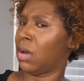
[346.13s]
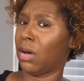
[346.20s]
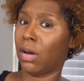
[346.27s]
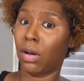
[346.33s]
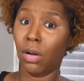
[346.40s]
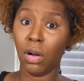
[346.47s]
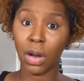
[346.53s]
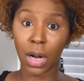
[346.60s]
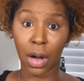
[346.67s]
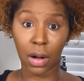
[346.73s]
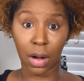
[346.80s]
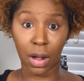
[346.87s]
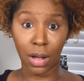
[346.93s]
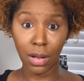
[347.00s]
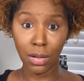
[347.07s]
On our
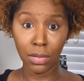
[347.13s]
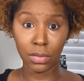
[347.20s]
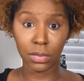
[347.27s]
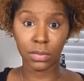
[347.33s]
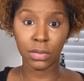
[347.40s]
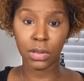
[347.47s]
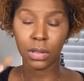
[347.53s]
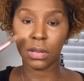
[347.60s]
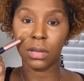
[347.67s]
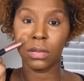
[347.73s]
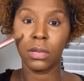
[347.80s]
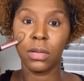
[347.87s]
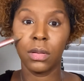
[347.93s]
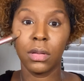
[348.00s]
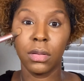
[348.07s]
own?
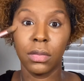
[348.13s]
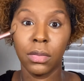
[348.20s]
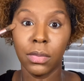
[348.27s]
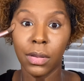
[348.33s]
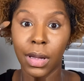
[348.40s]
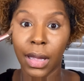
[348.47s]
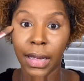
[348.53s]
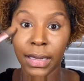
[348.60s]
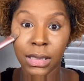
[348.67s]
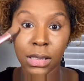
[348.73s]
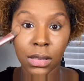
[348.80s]
What?